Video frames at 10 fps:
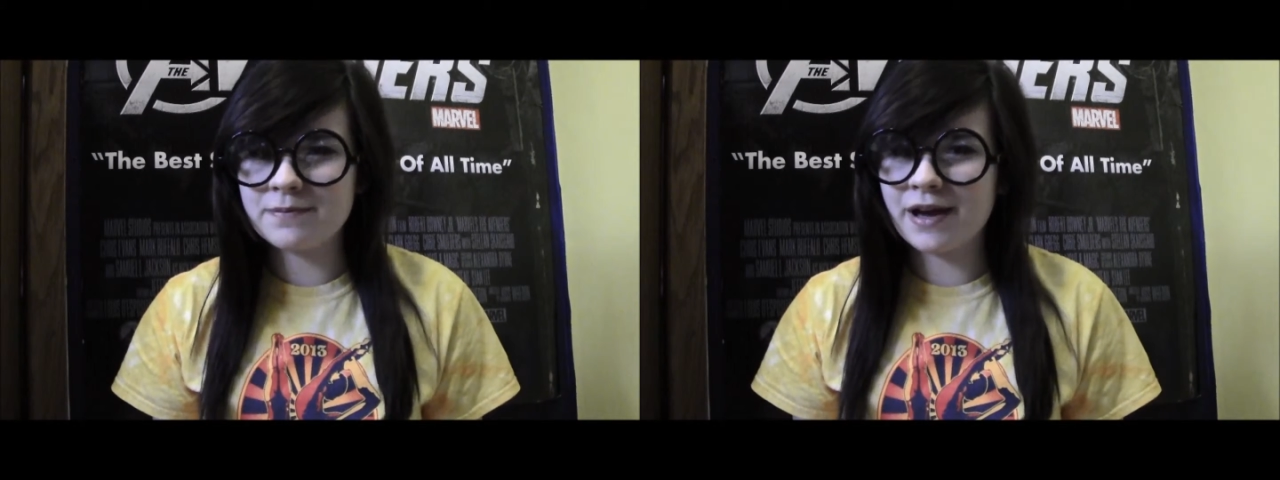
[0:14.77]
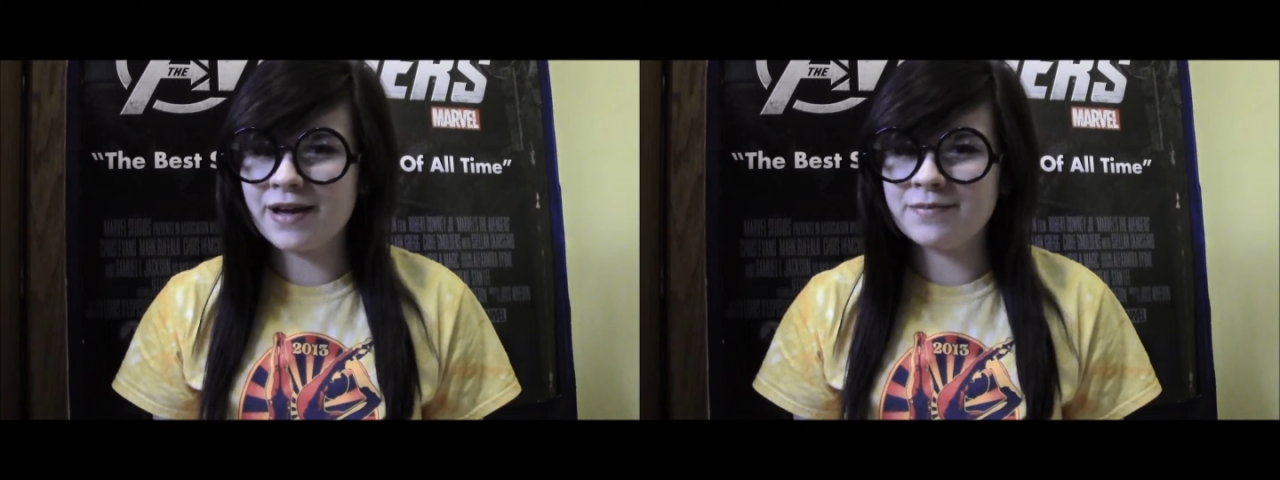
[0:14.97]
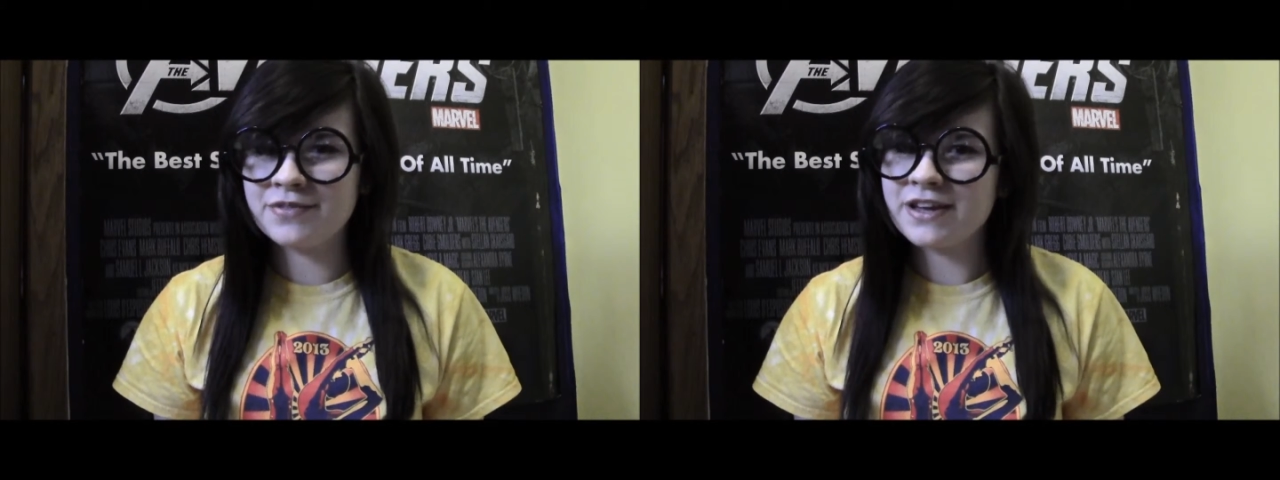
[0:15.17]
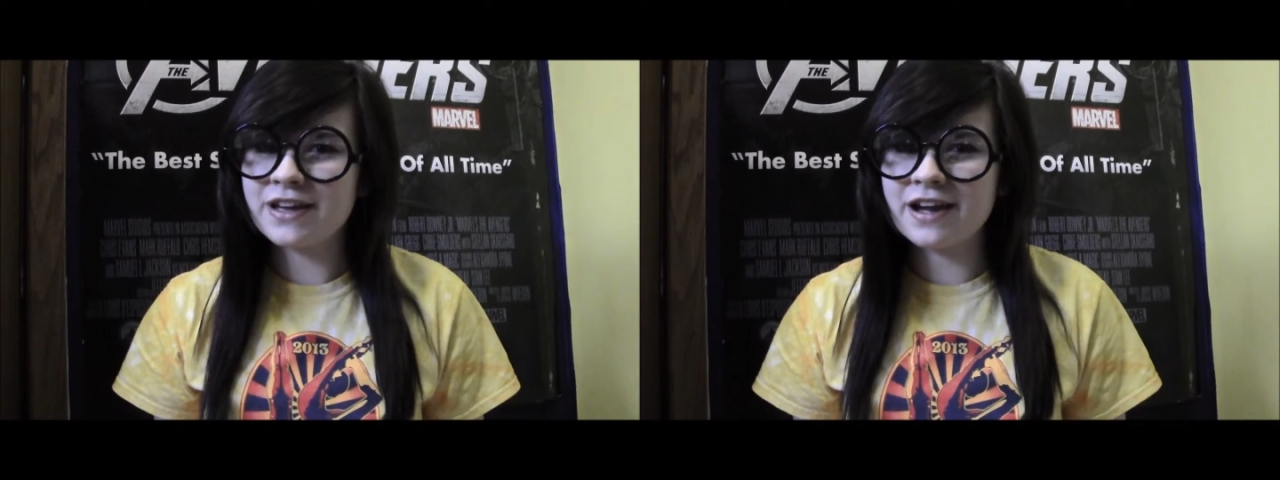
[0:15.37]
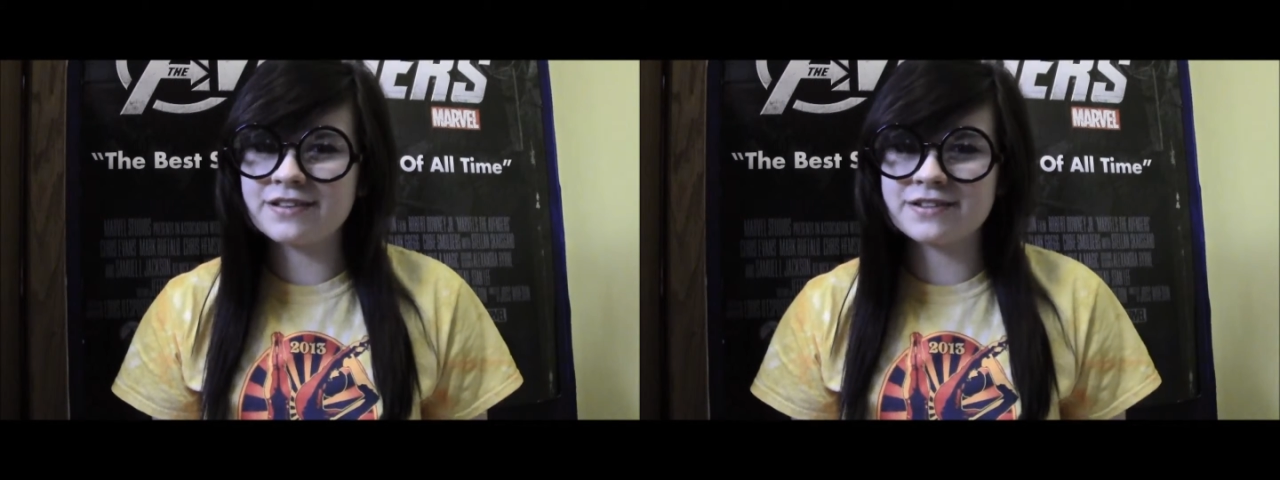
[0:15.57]
but I'm
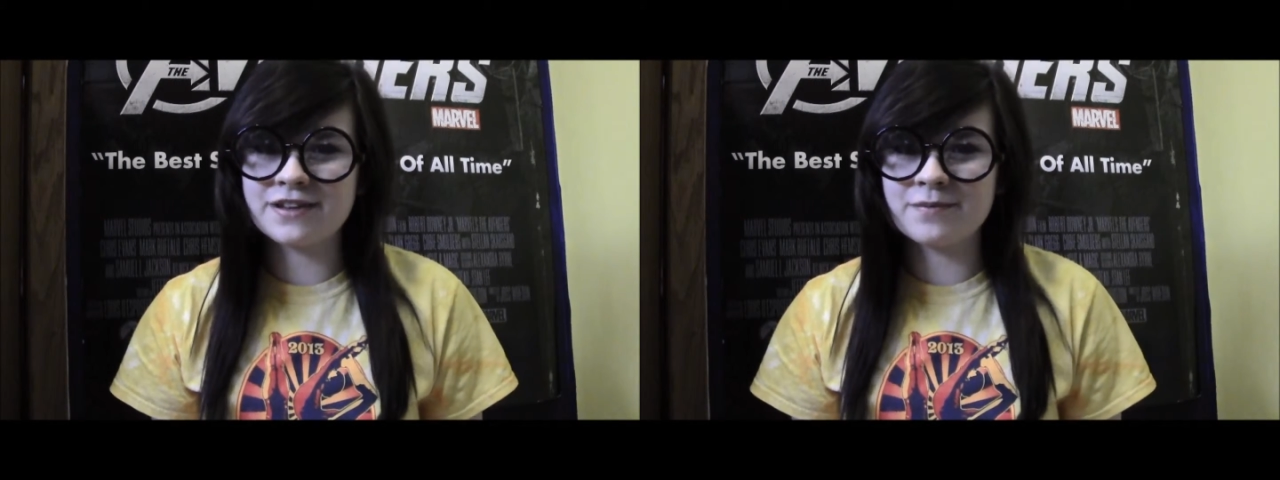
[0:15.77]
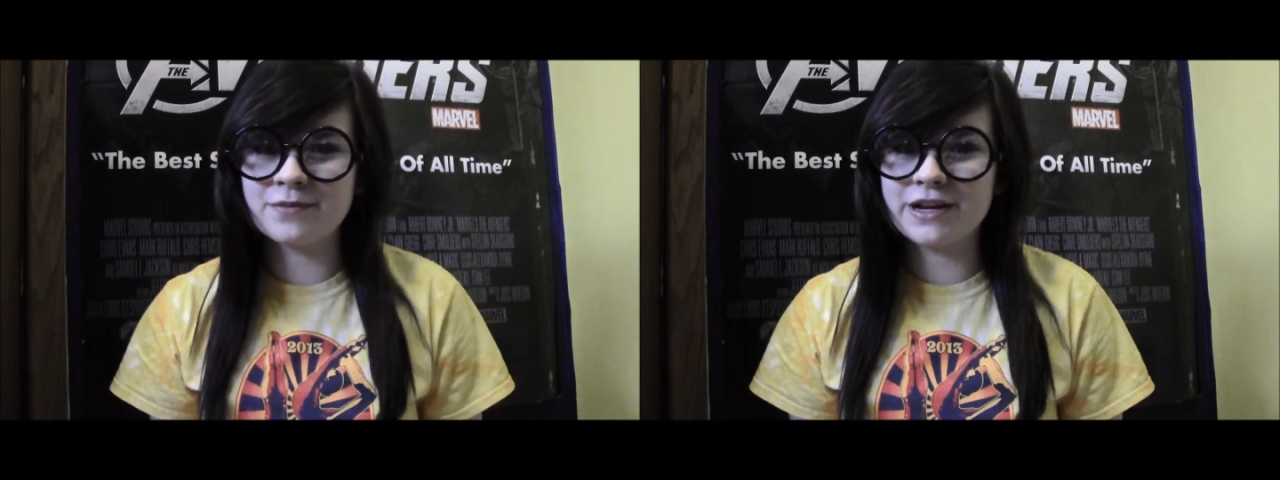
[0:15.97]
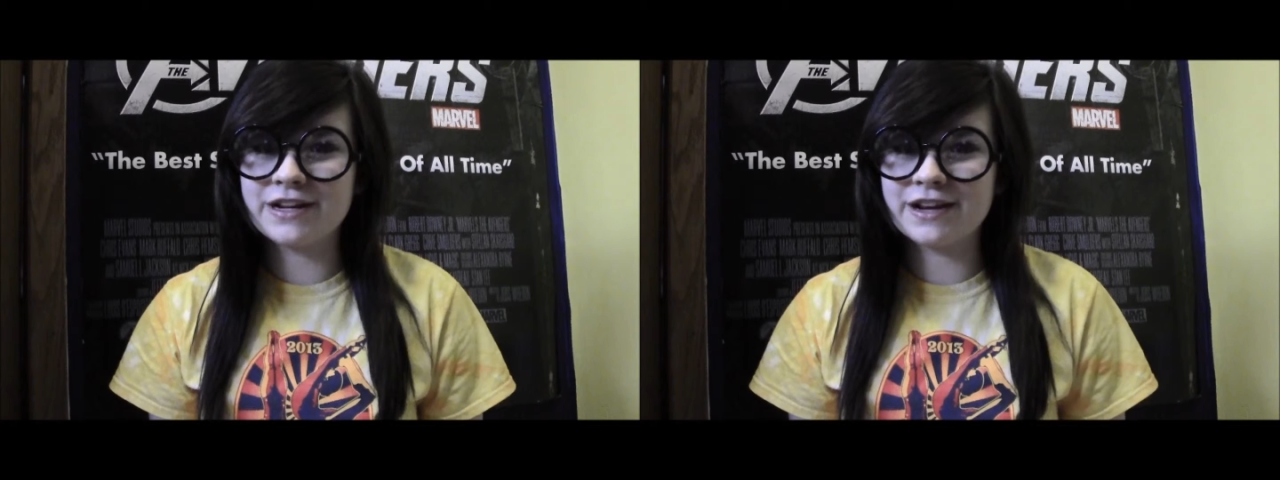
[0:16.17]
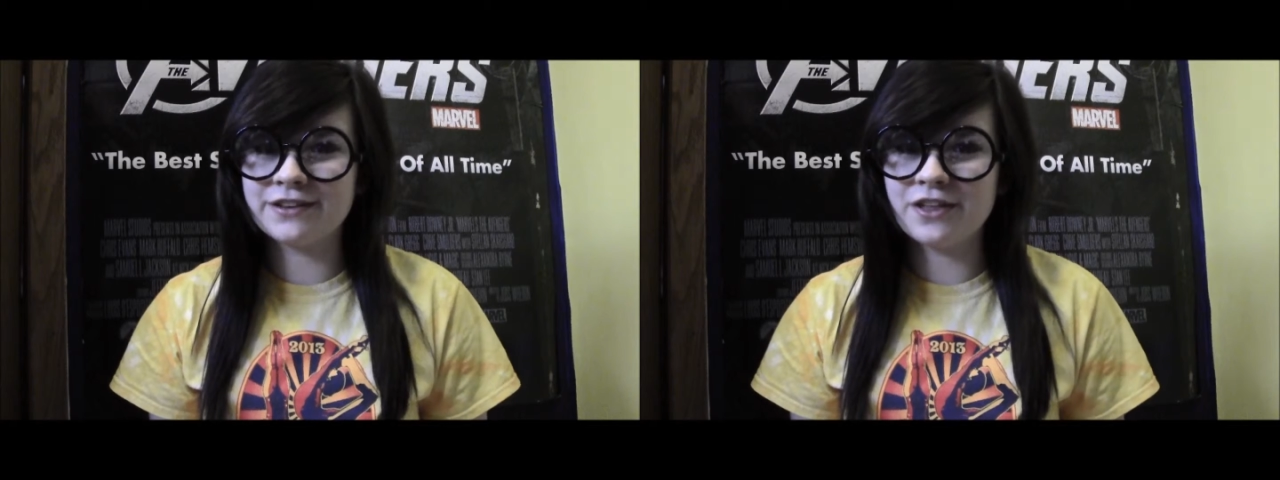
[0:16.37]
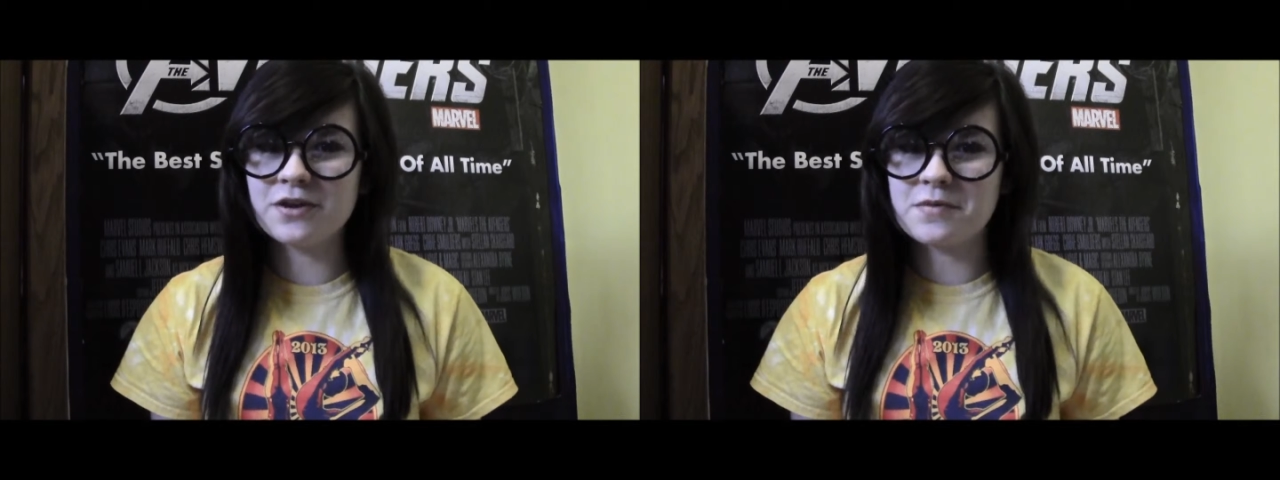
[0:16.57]
thinking it's because I'm reading
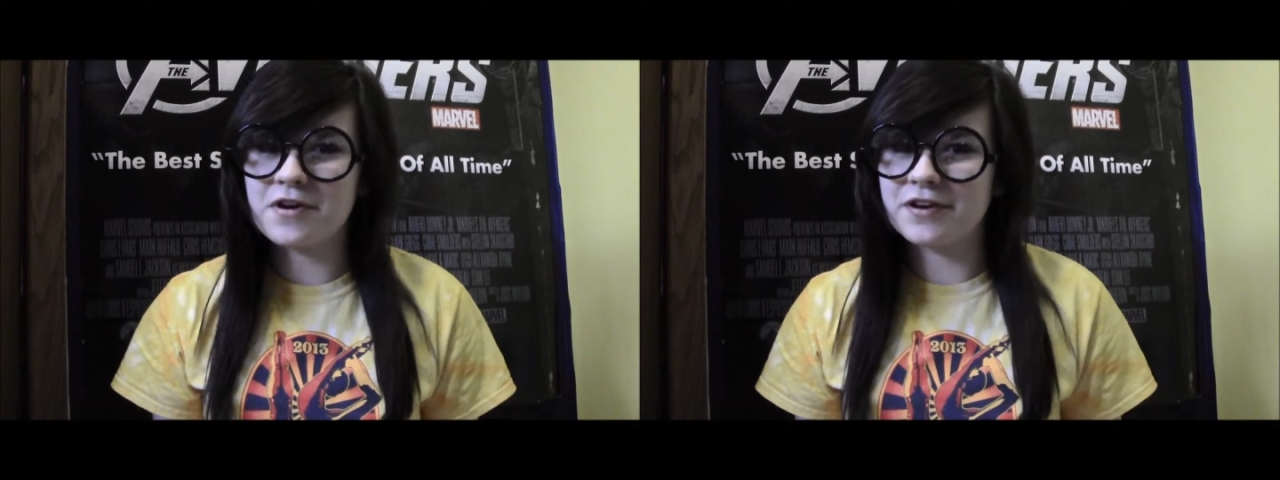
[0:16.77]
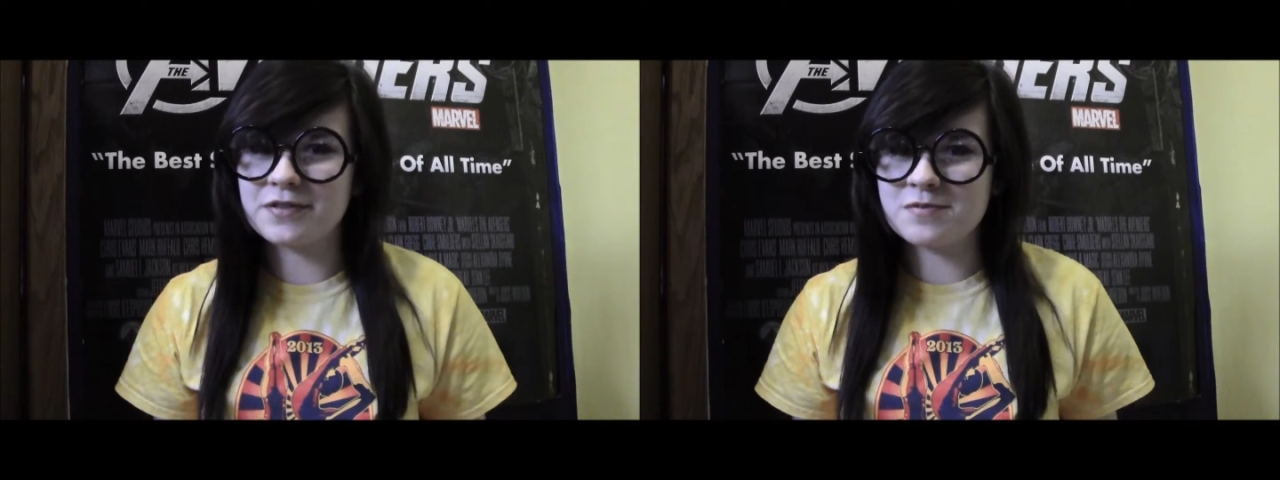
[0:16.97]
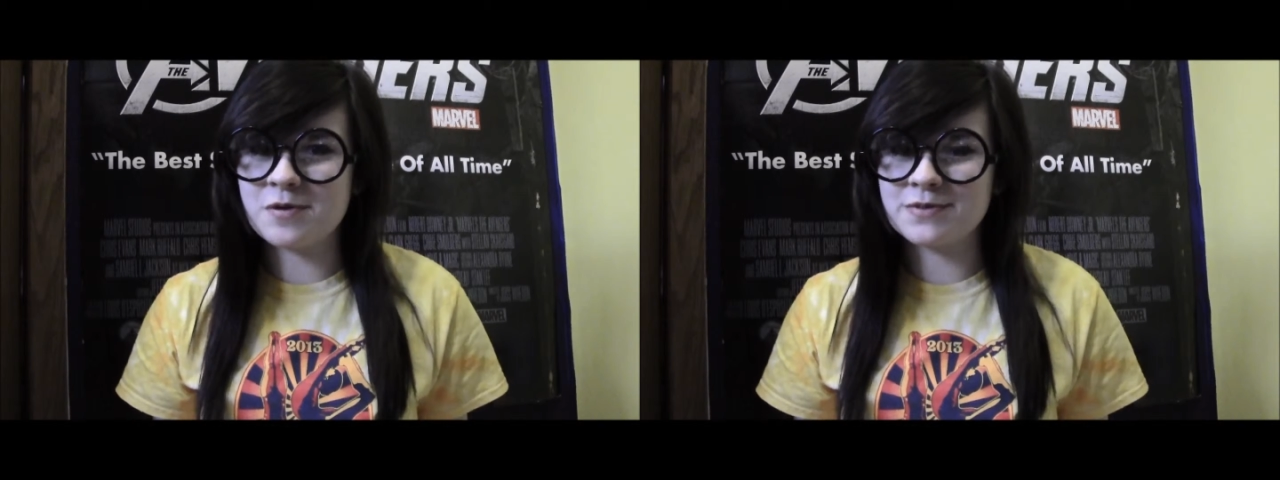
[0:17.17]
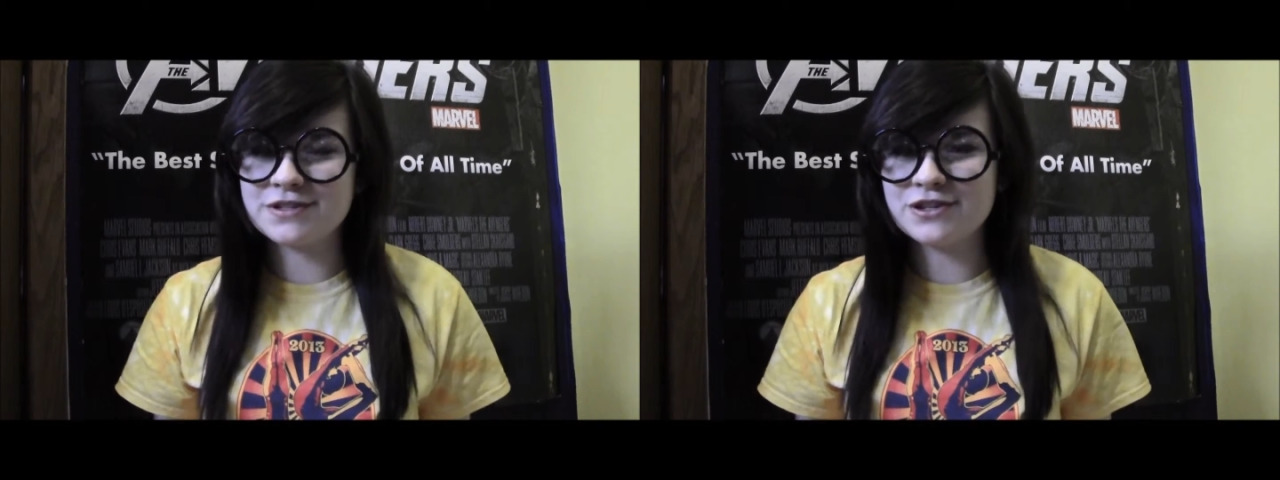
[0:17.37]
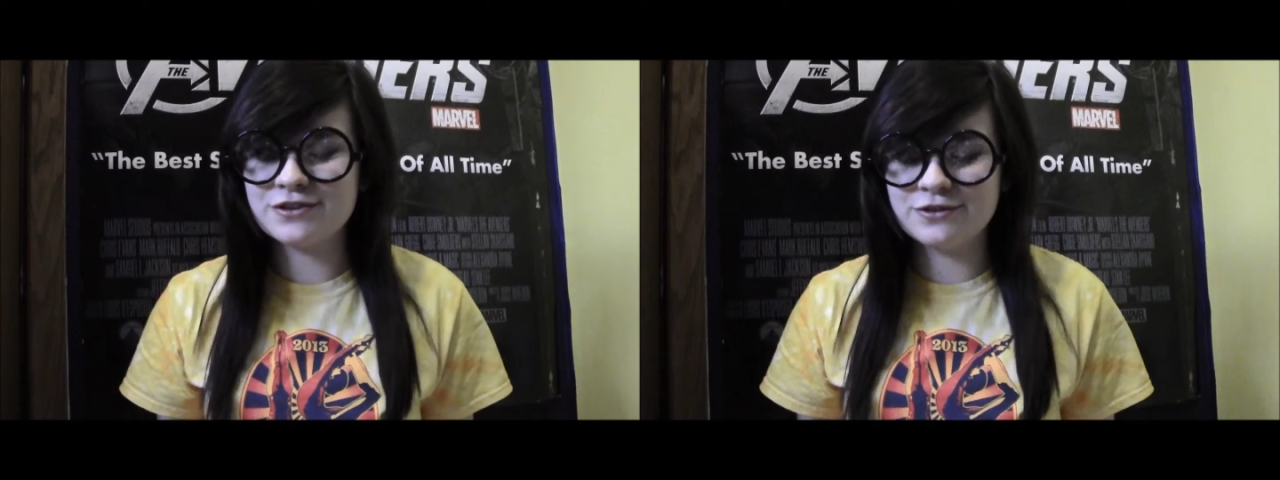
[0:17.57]
another book at the moment
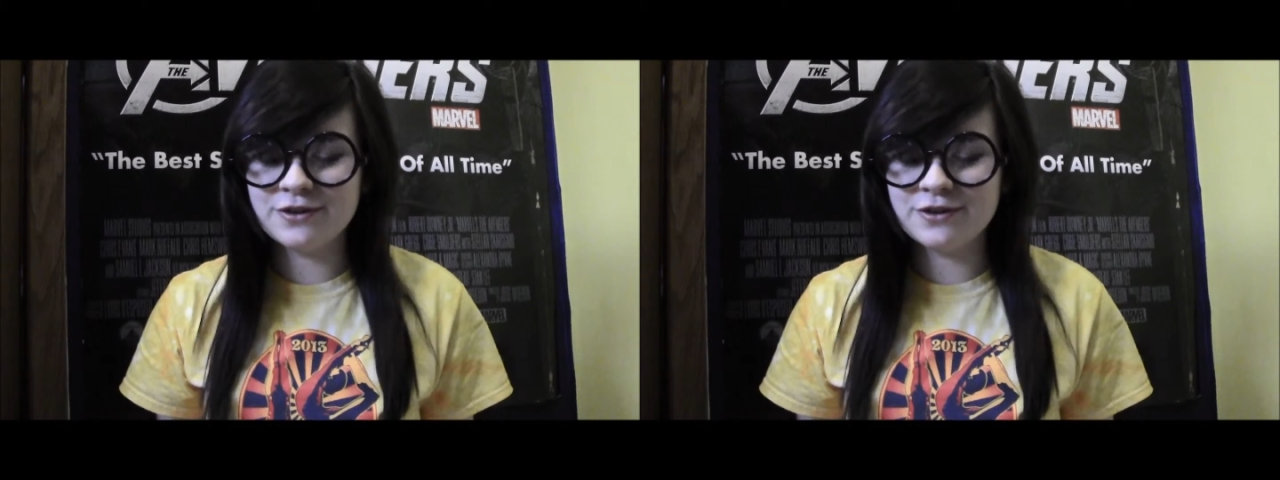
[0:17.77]
too.